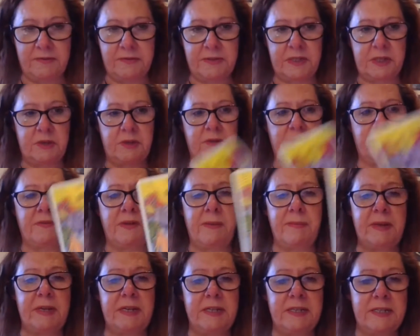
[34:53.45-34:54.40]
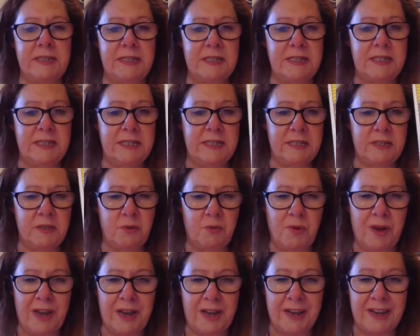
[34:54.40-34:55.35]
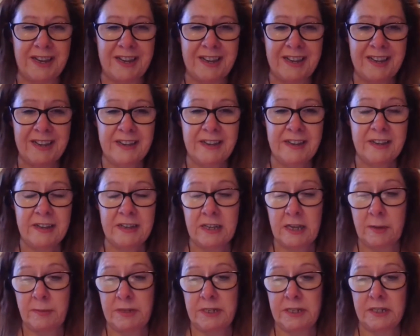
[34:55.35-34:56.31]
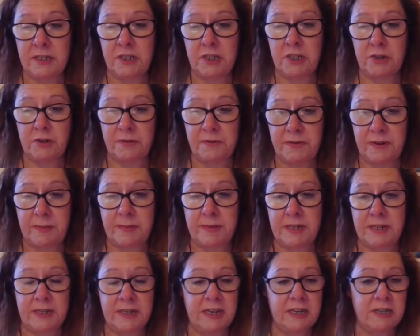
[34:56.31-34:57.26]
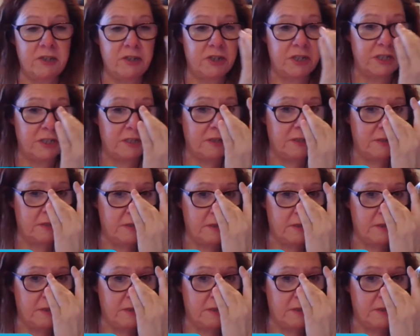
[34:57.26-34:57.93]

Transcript: So the feminine is leading the way, coming into your feminine energy,